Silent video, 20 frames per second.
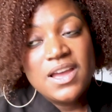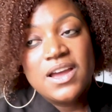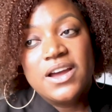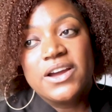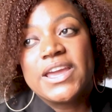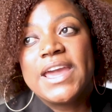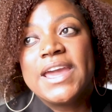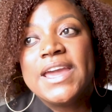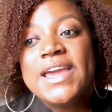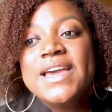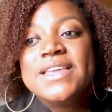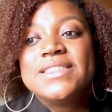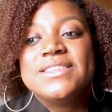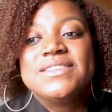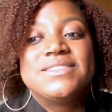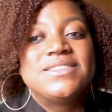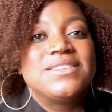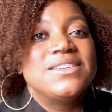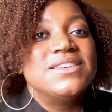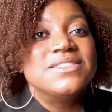Okay,
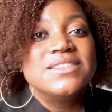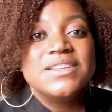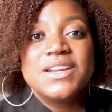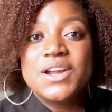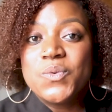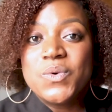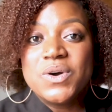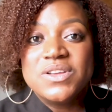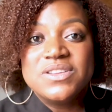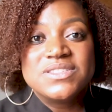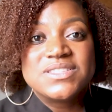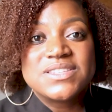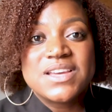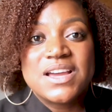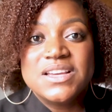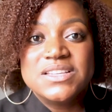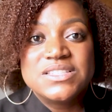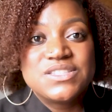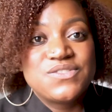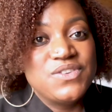this isn't a
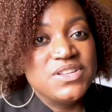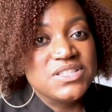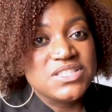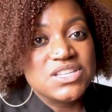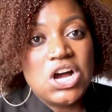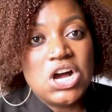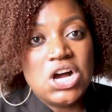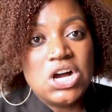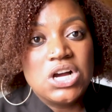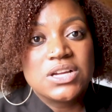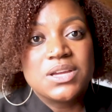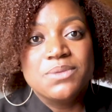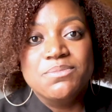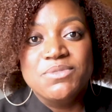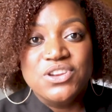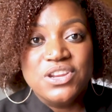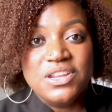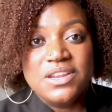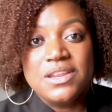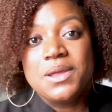one-size-fits-all
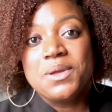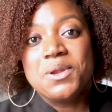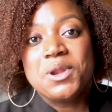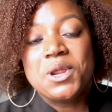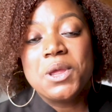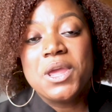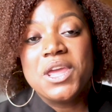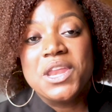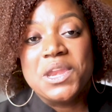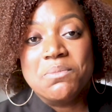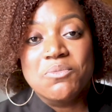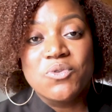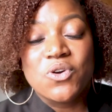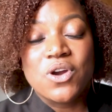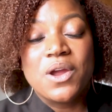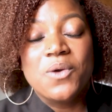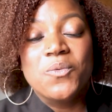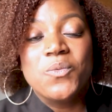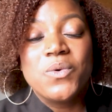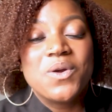community
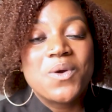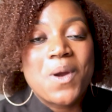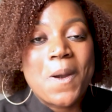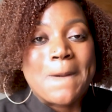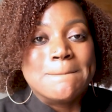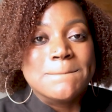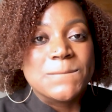anymore, and we are